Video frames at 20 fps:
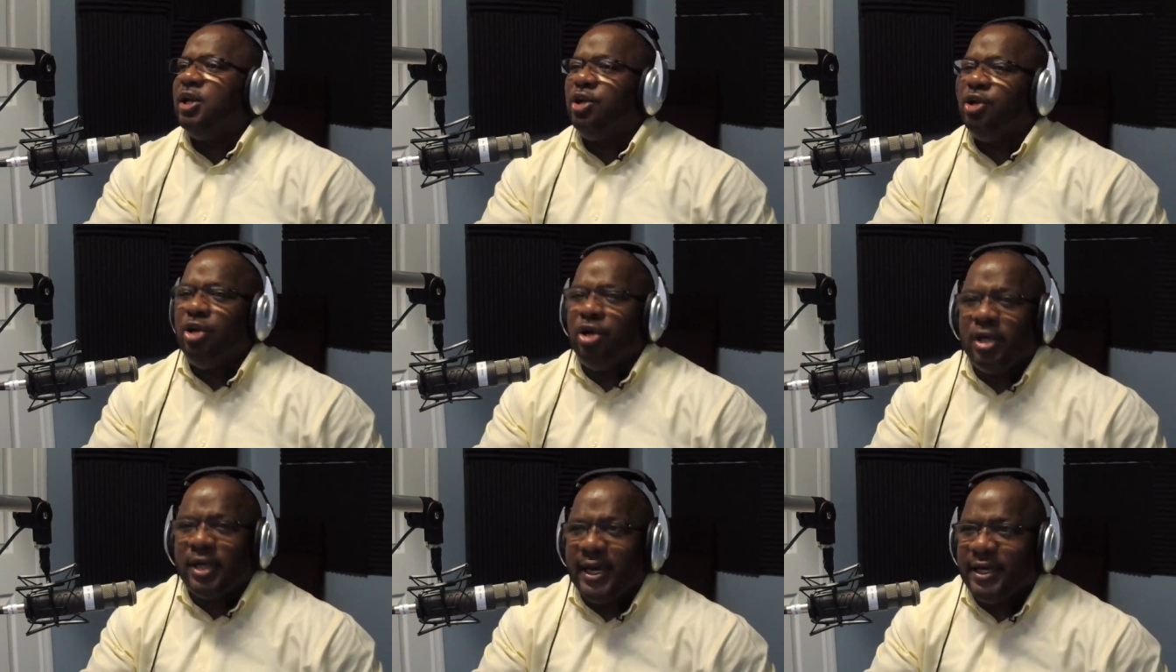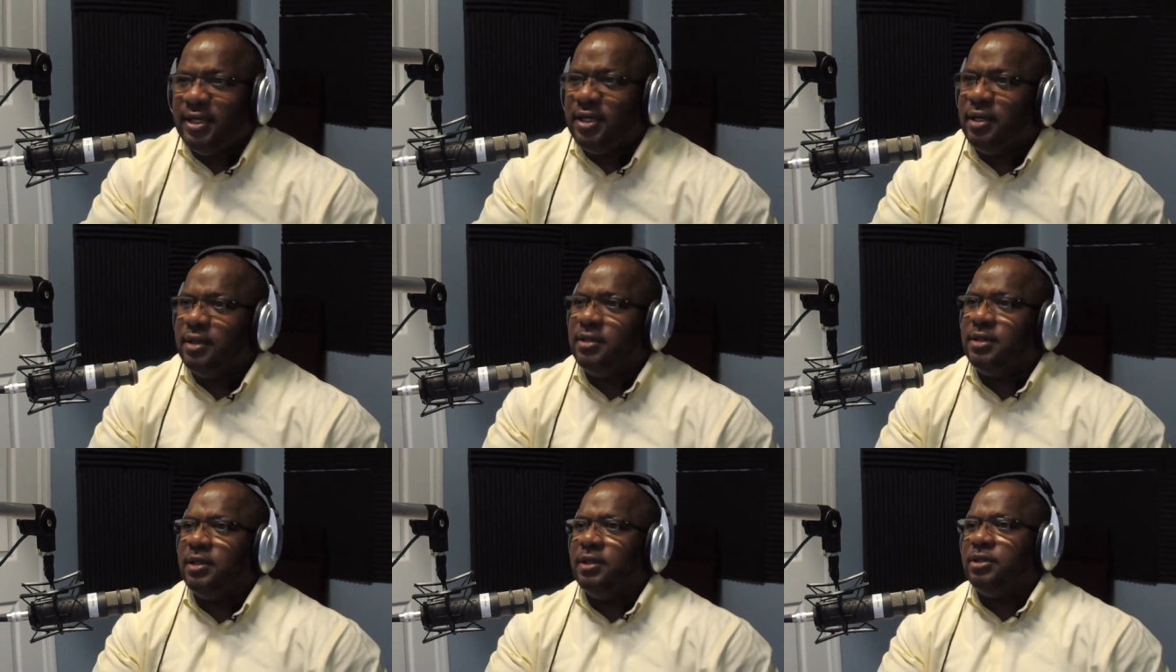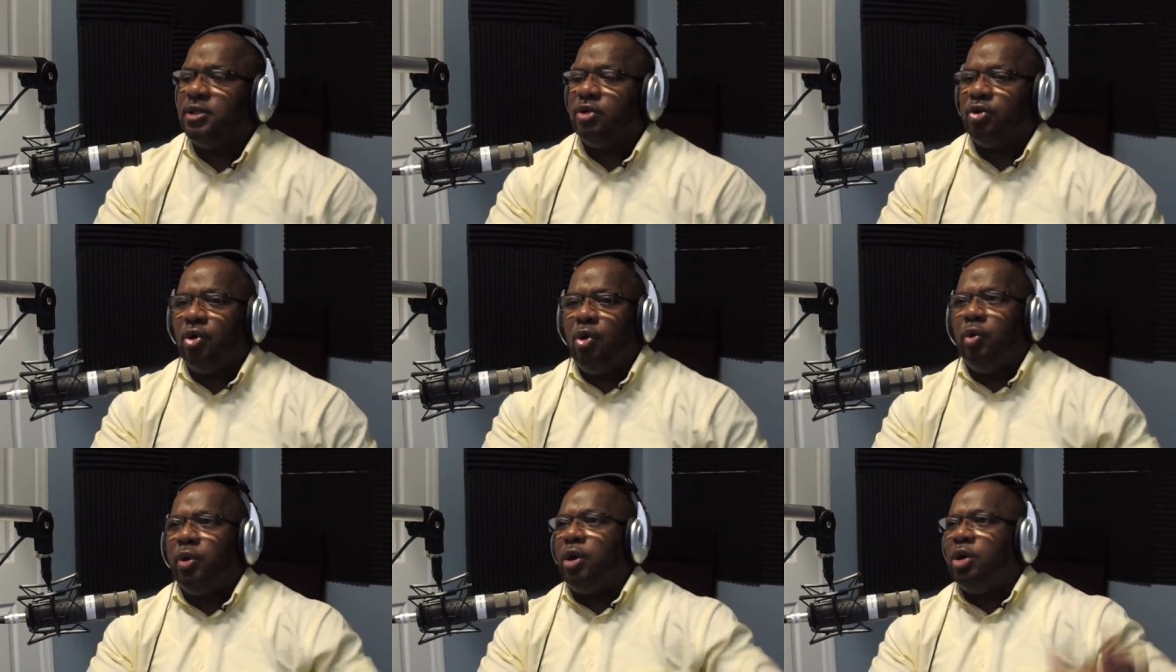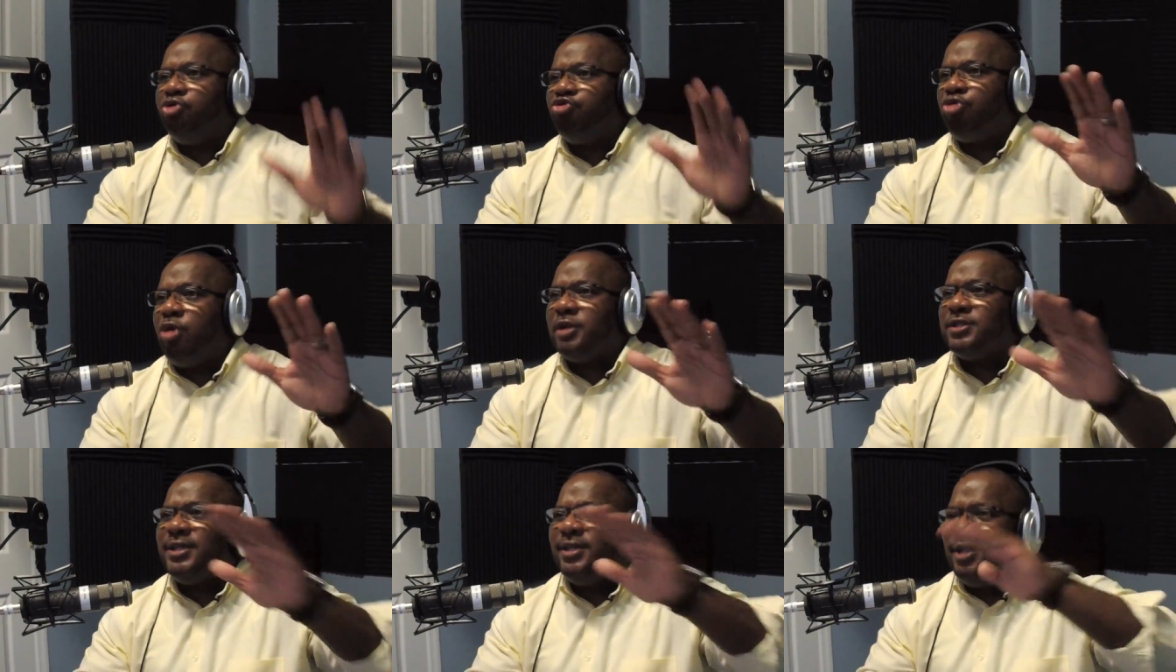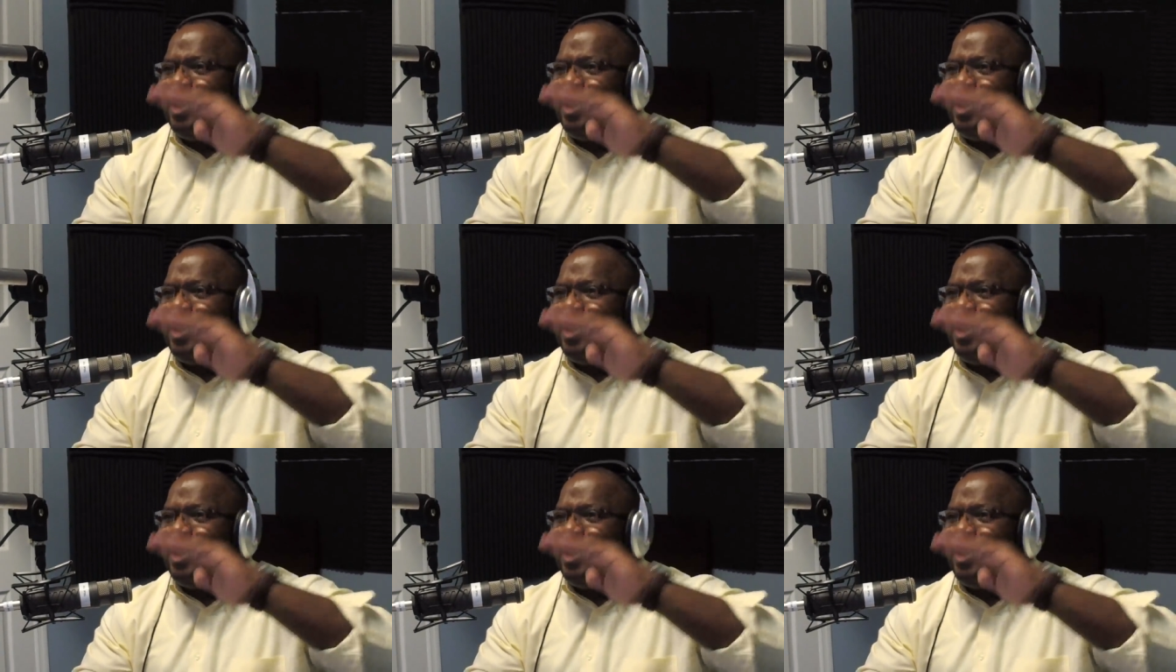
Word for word: Look at the, the, the going on drugs.